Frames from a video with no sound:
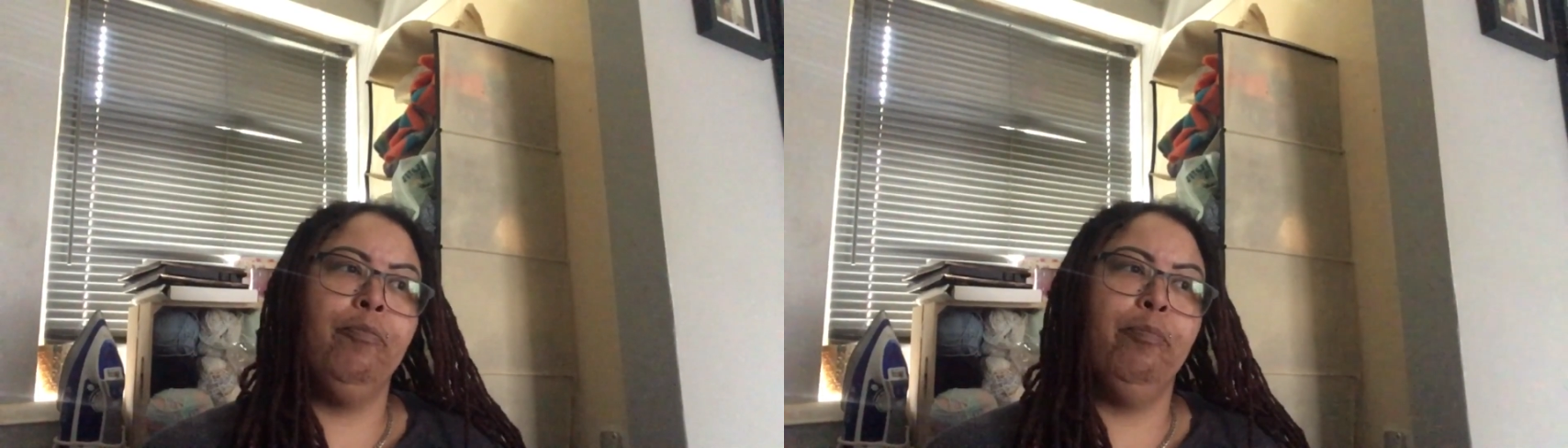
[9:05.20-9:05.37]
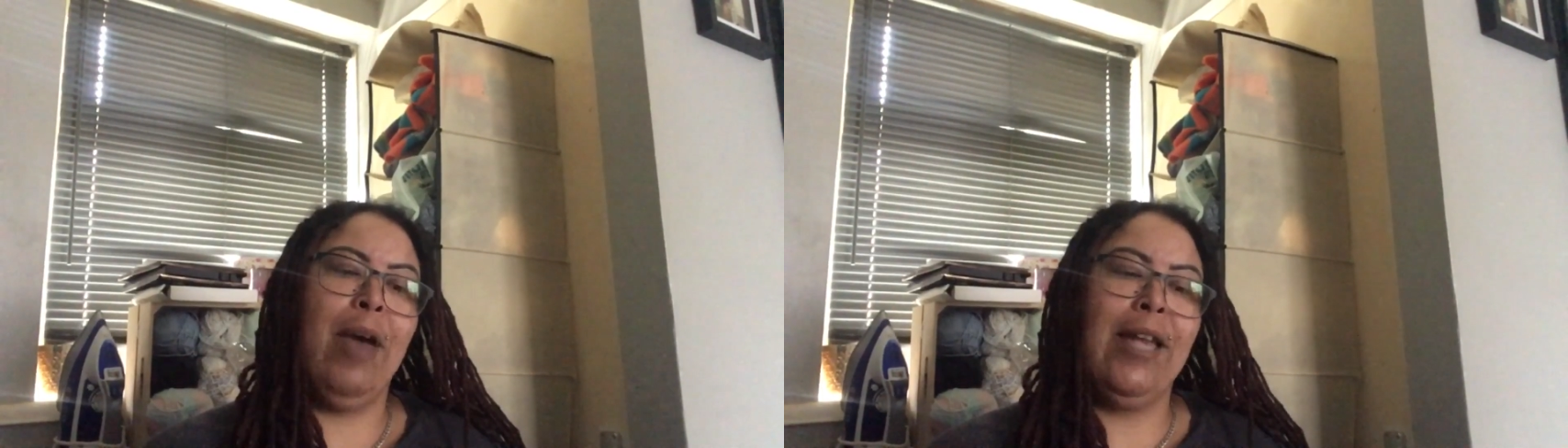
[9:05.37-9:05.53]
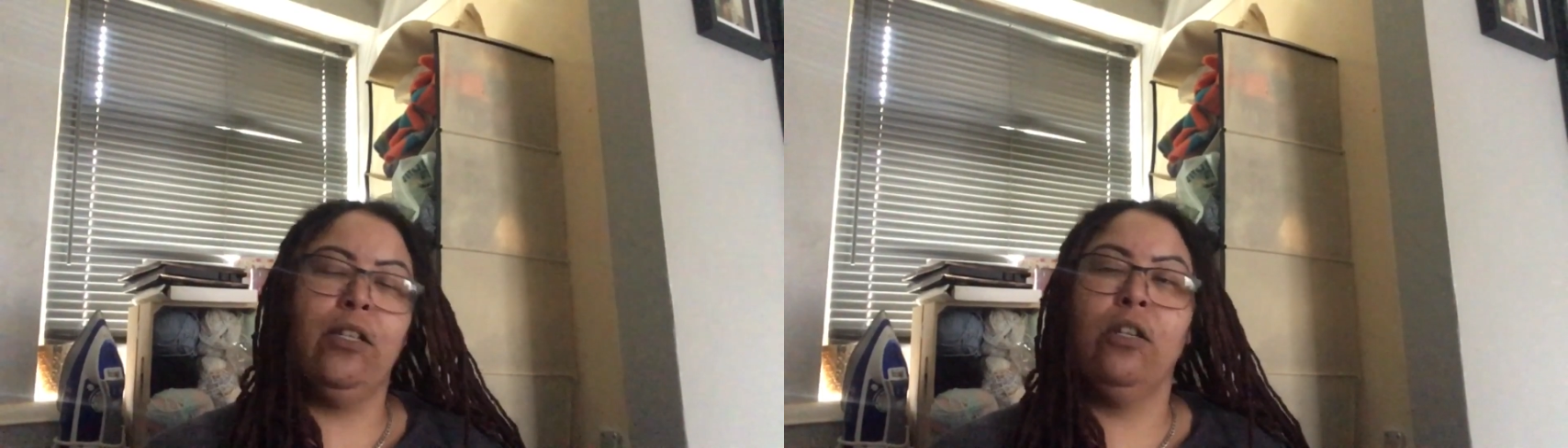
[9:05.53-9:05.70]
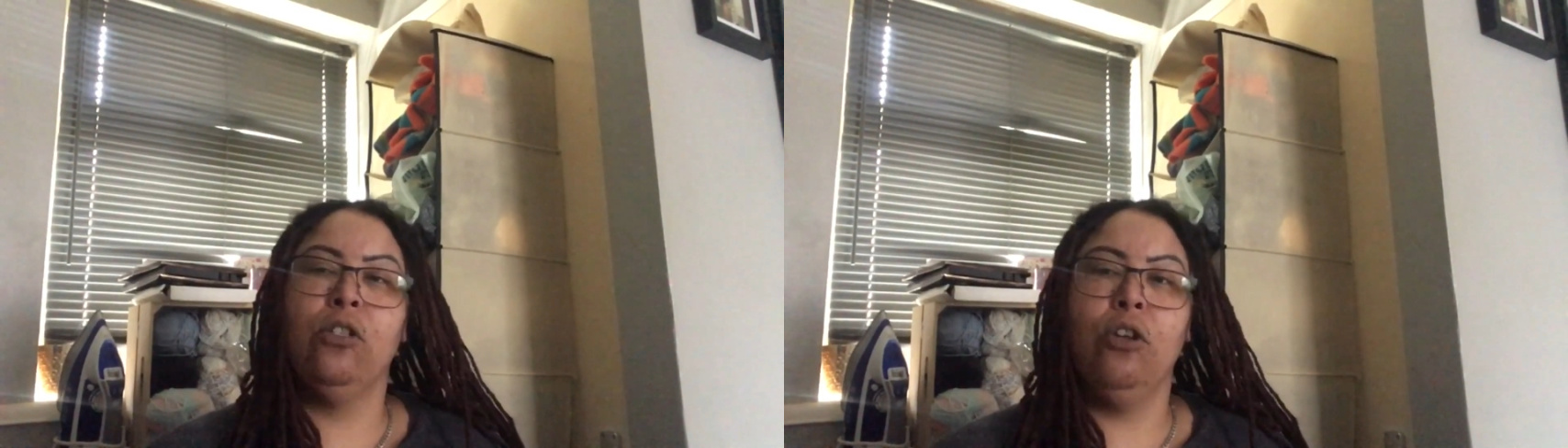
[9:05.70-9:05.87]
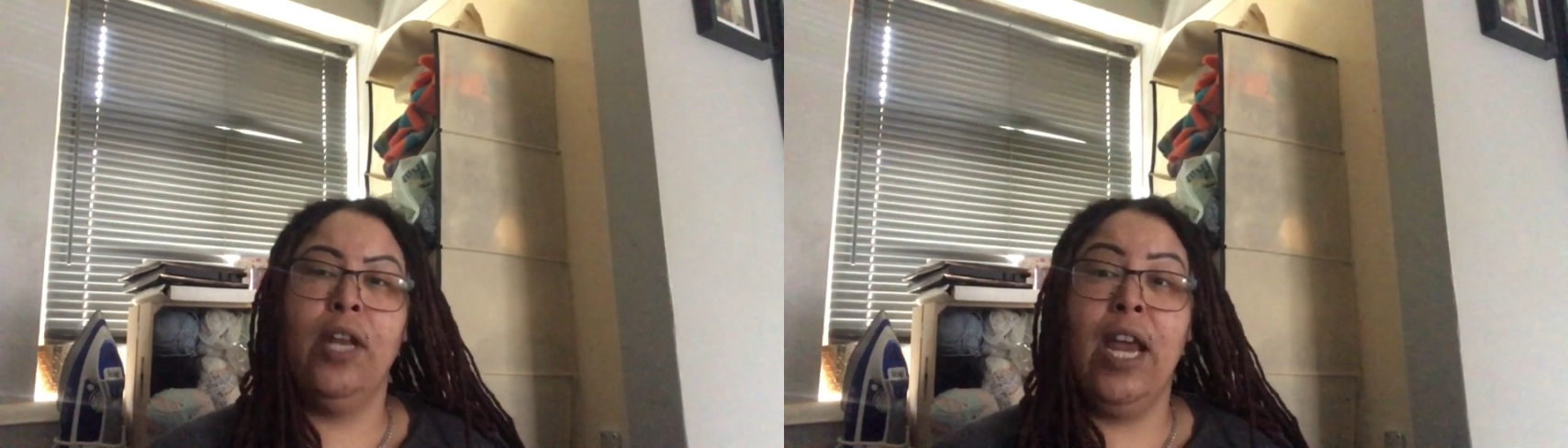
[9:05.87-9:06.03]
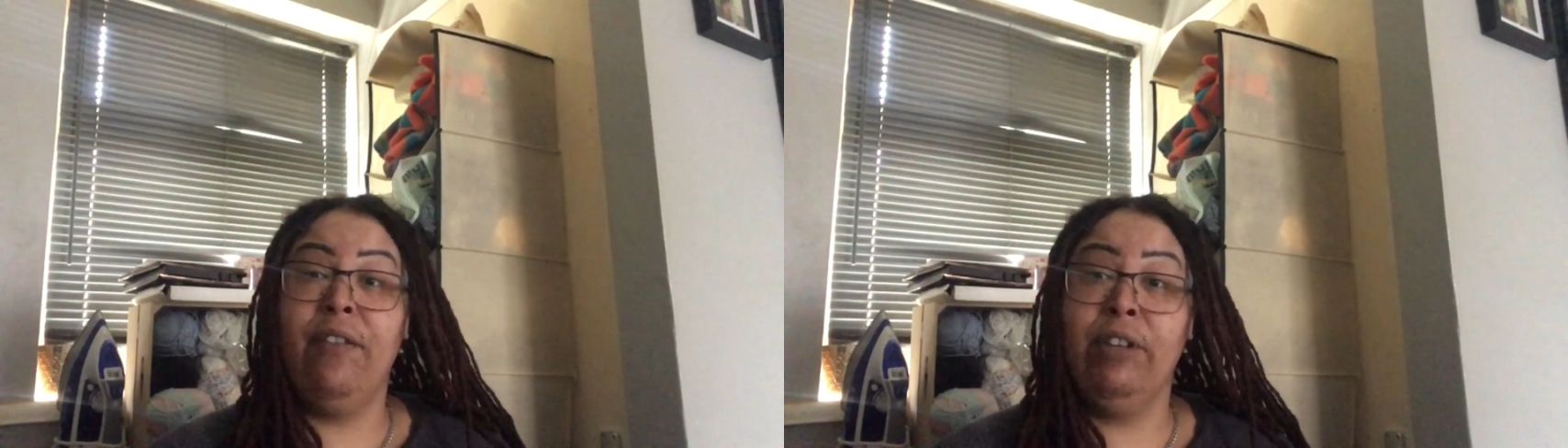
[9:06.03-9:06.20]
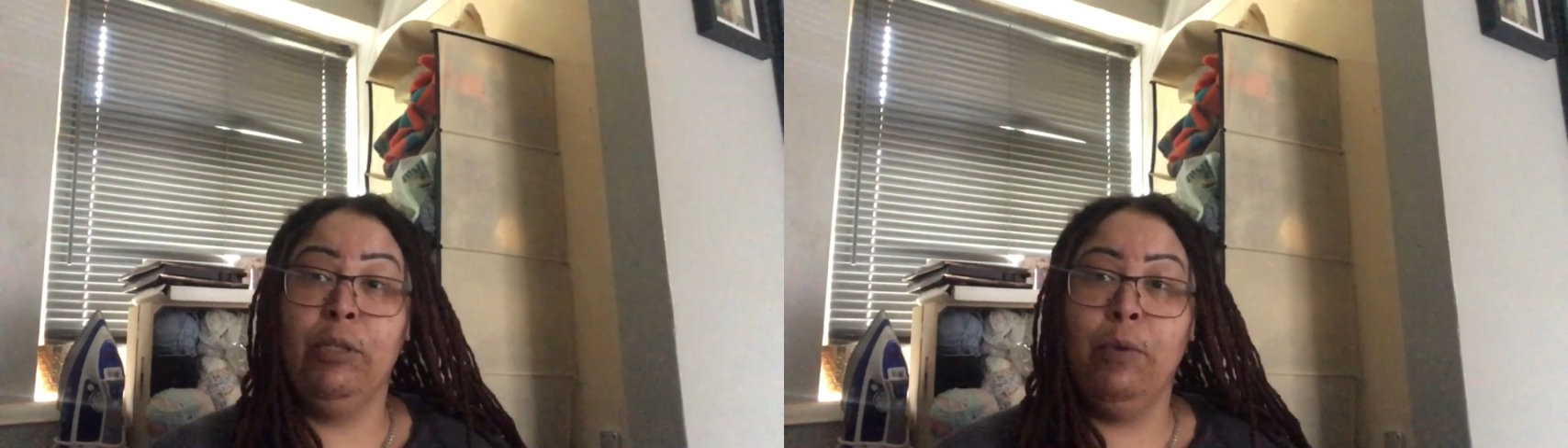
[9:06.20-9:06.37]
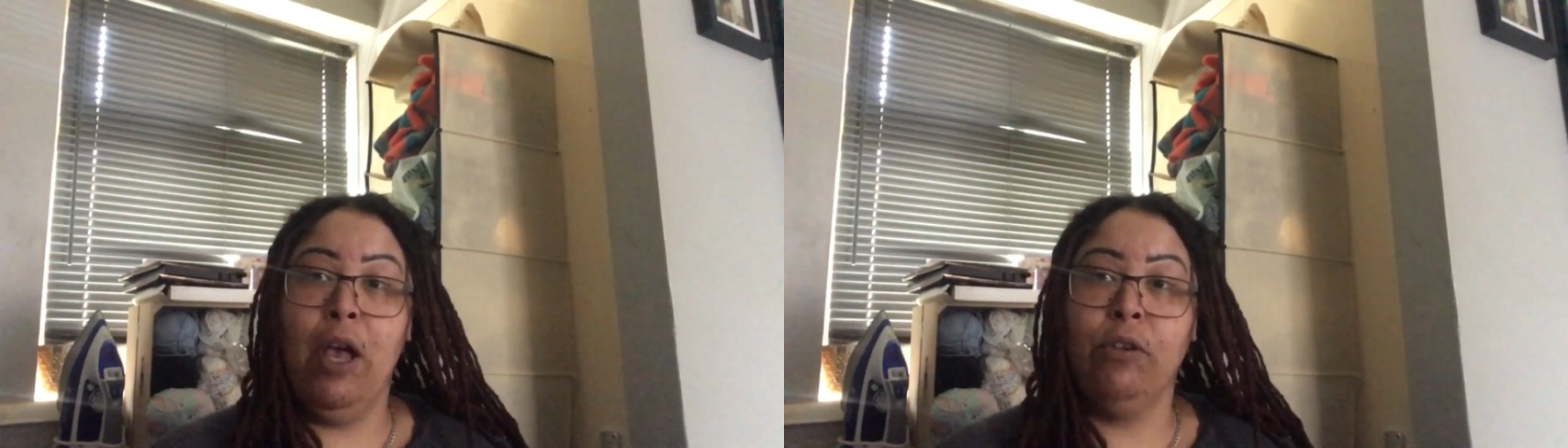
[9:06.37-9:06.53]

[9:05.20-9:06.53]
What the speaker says: patterns on there as well.